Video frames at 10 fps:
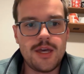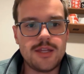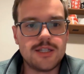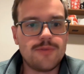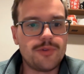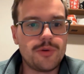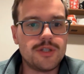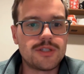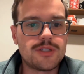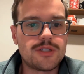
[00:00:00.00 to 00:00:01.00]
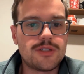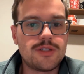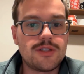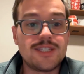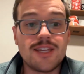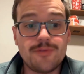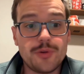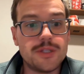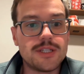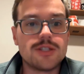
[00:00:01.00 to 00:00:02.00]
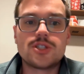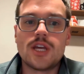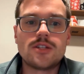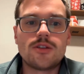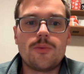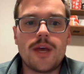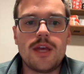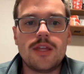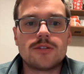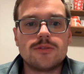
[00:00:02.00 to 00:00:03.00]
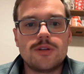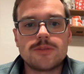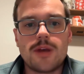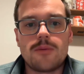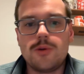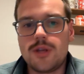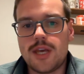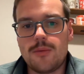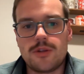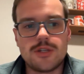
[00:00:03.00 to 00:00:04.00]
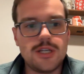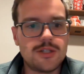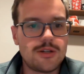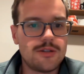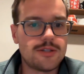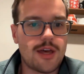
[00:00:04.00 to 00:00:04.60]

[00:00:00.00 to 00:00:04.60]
These influences change the way that students might communicate with their teachers,